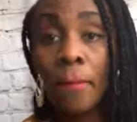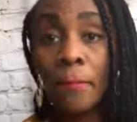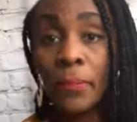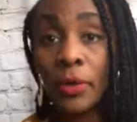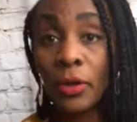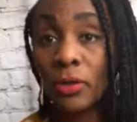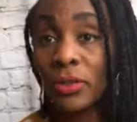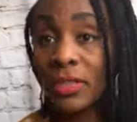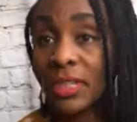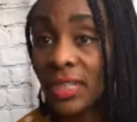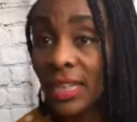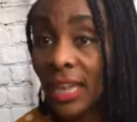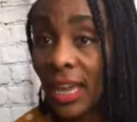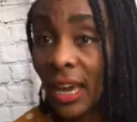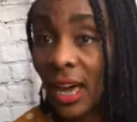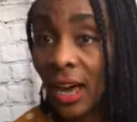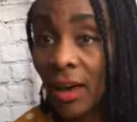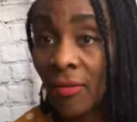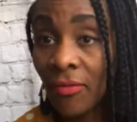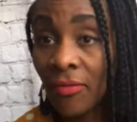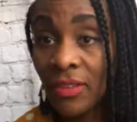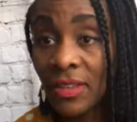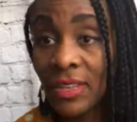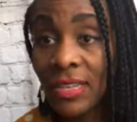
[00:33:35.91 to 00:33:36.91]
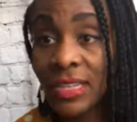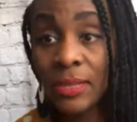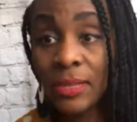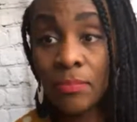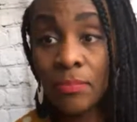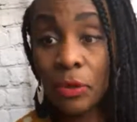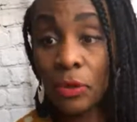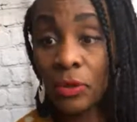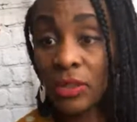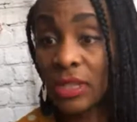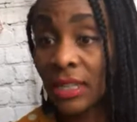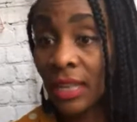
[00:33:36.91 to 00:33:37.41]
building their confidence,
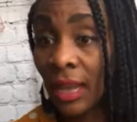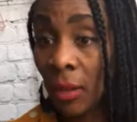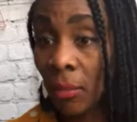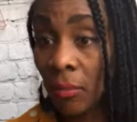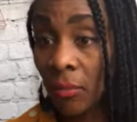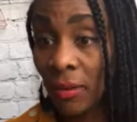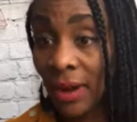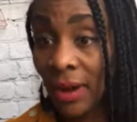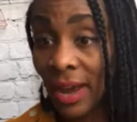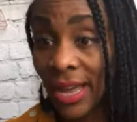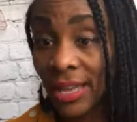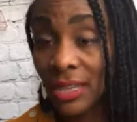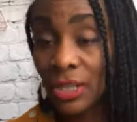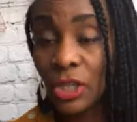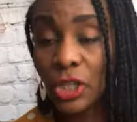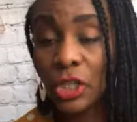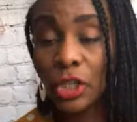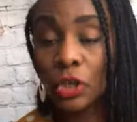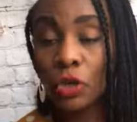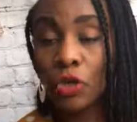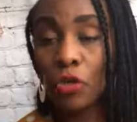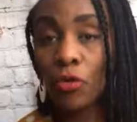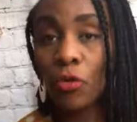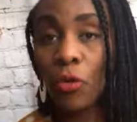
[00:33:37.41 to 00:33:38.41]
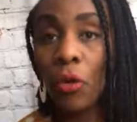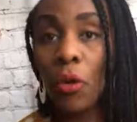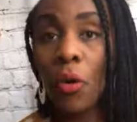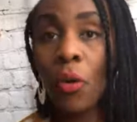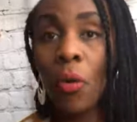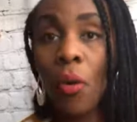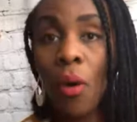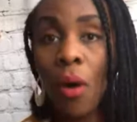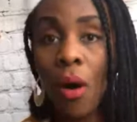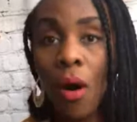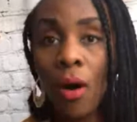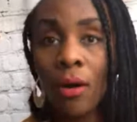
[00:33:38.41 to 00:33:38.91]
building their brand to
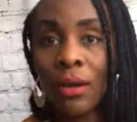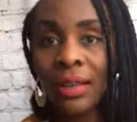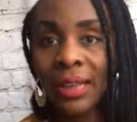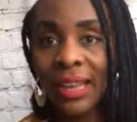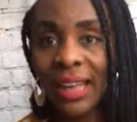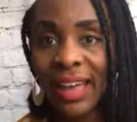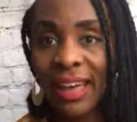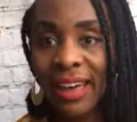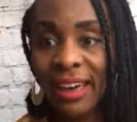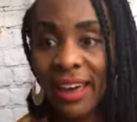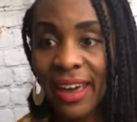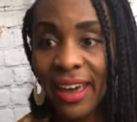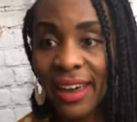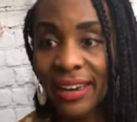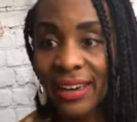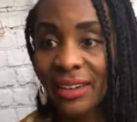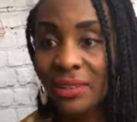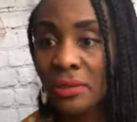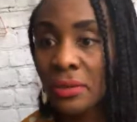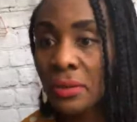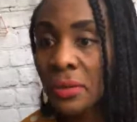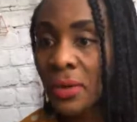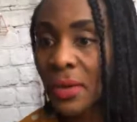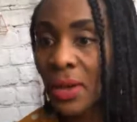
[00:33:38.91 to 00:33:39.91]
grow online.